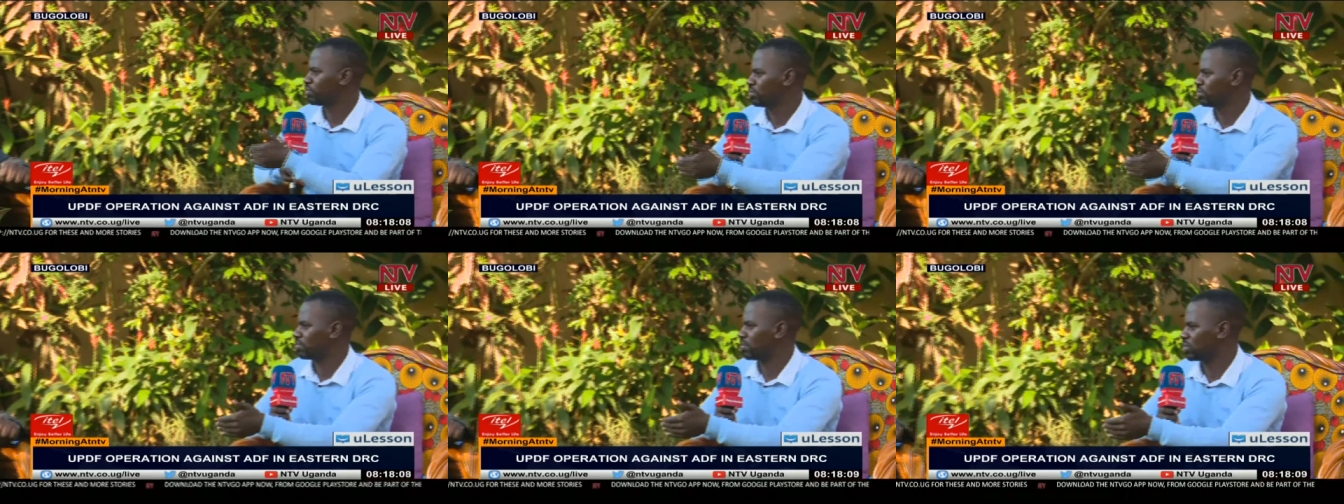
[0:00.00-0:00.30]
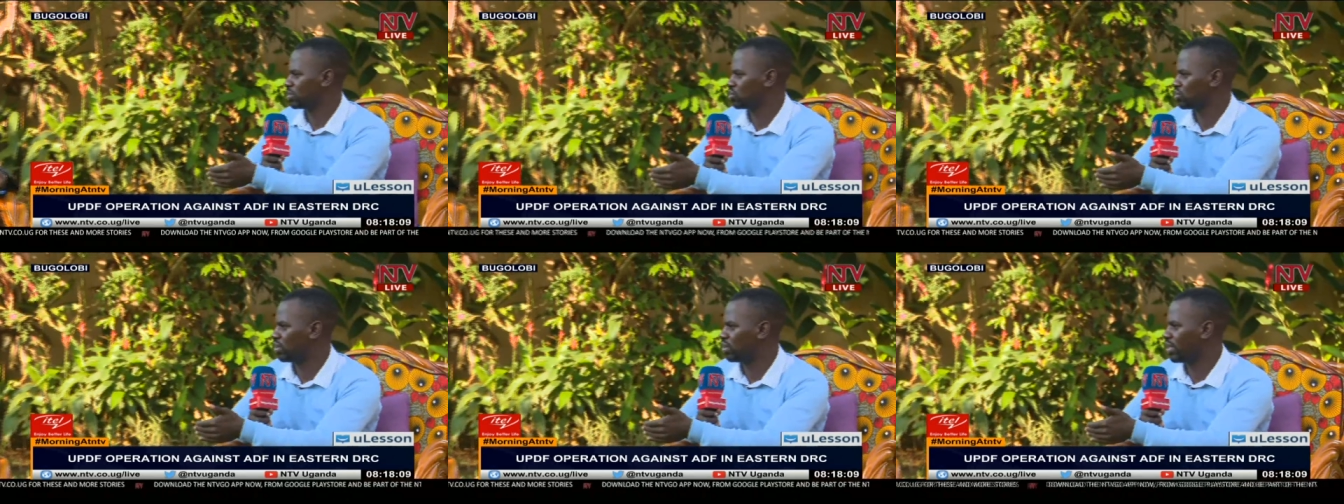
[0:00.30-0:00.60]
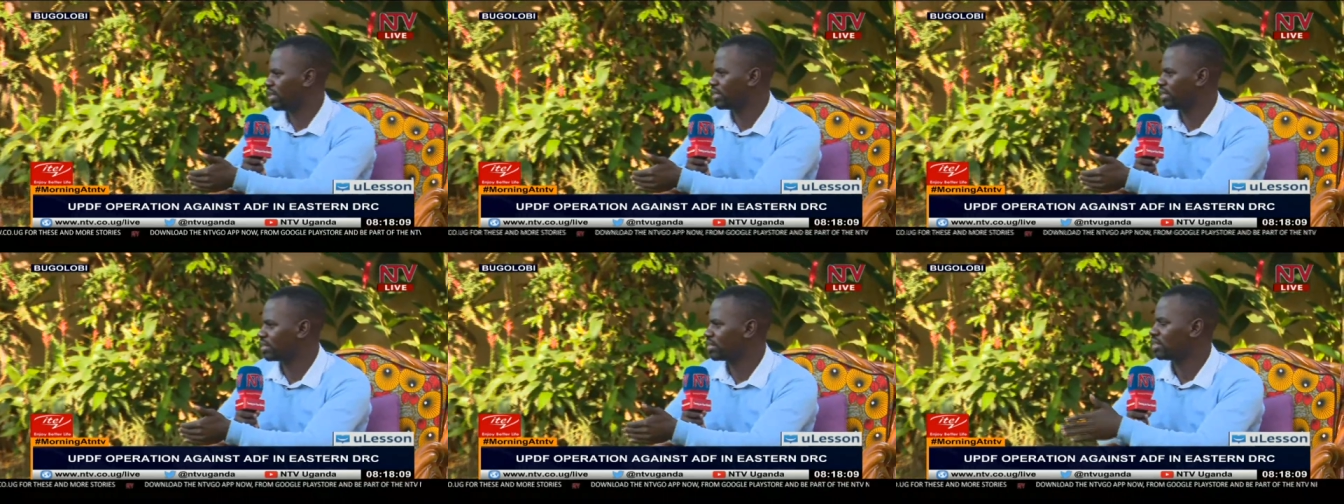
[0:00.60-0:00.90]
preparation
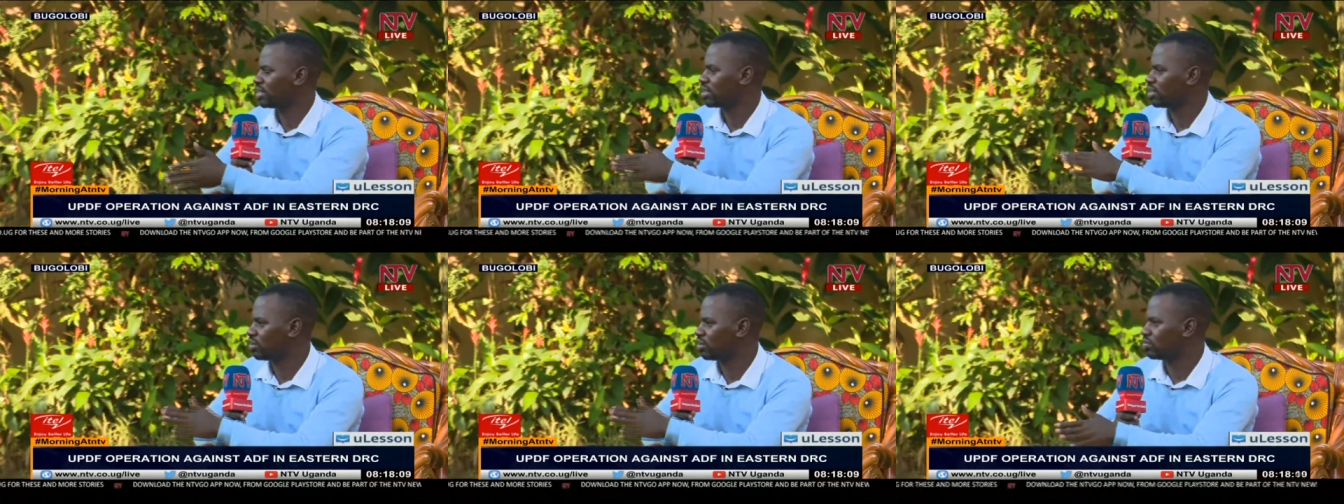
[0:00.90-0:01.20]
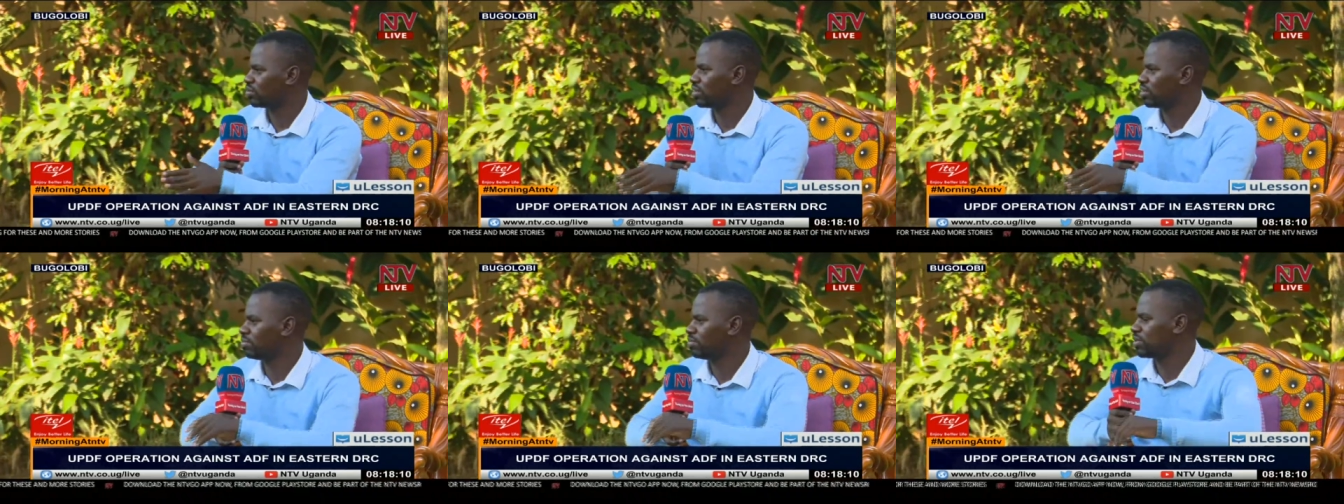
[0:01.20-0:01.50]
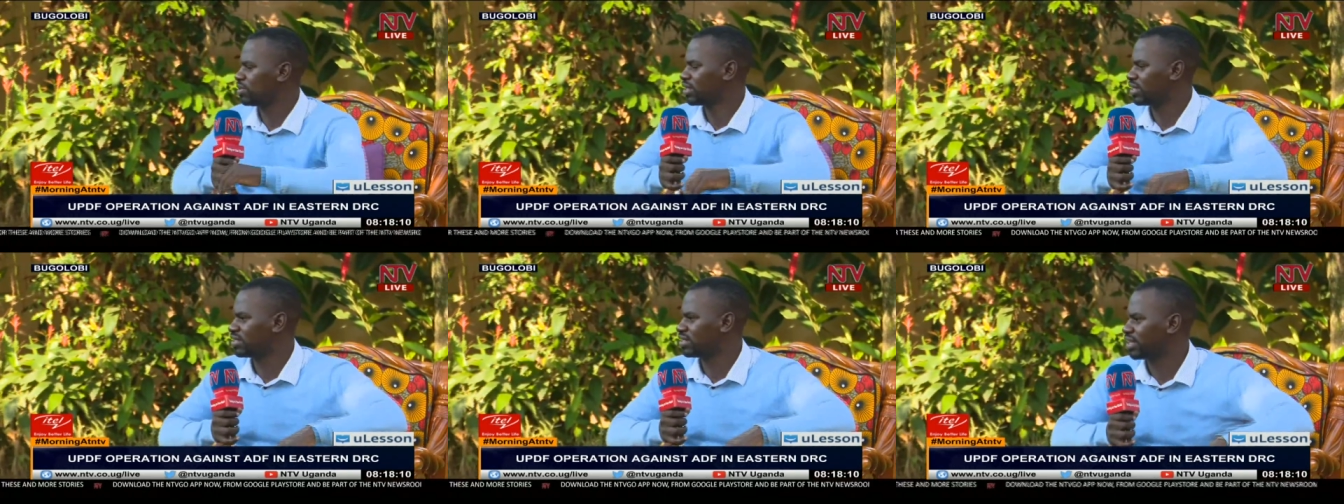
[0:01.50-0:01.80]
like on the
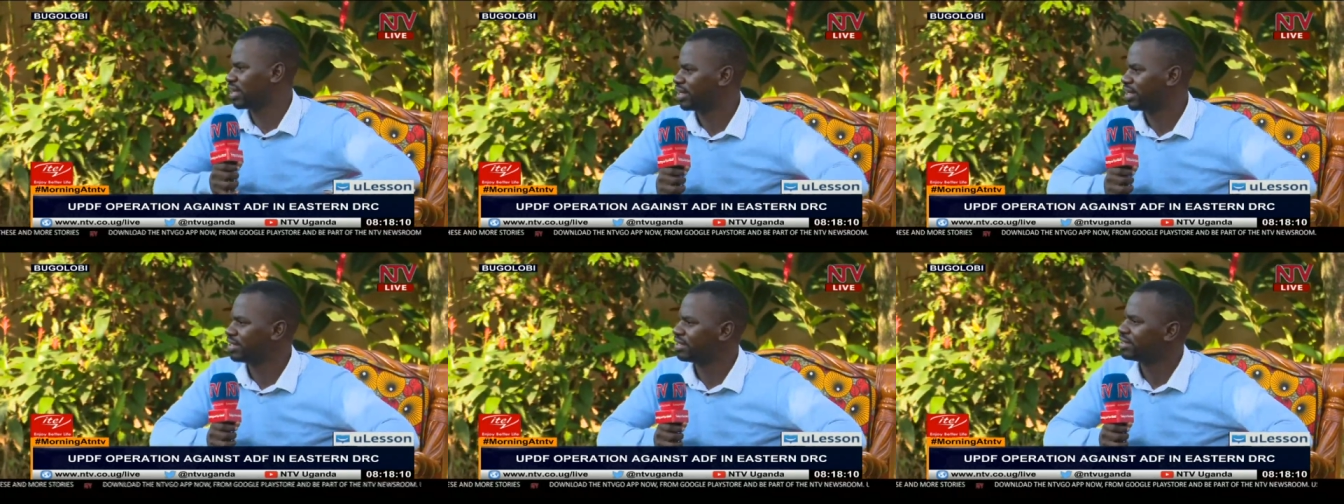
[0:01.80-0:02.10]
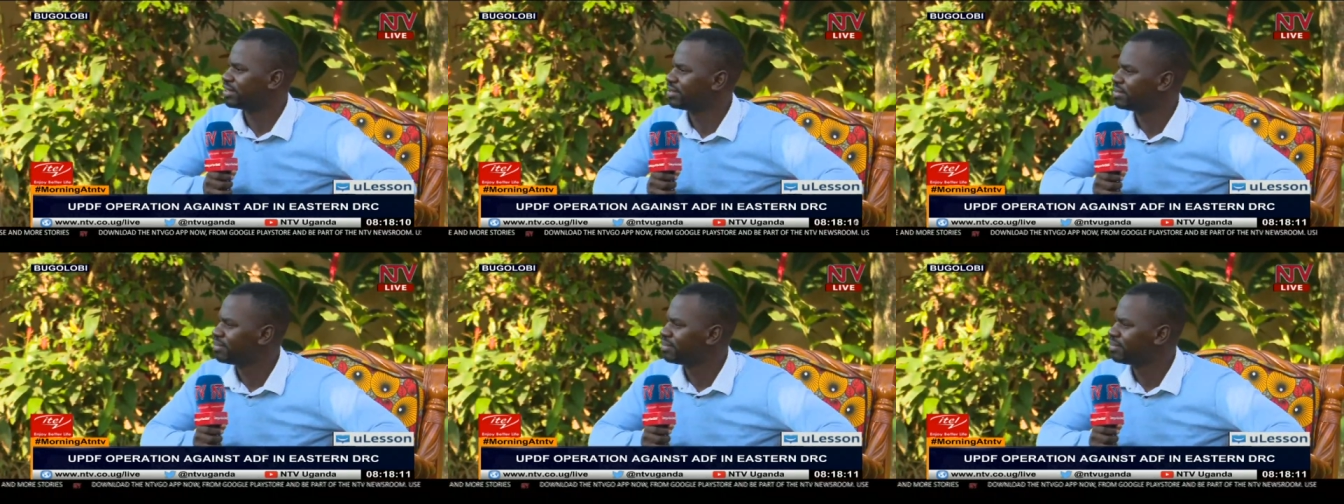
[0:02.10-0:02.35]
military side?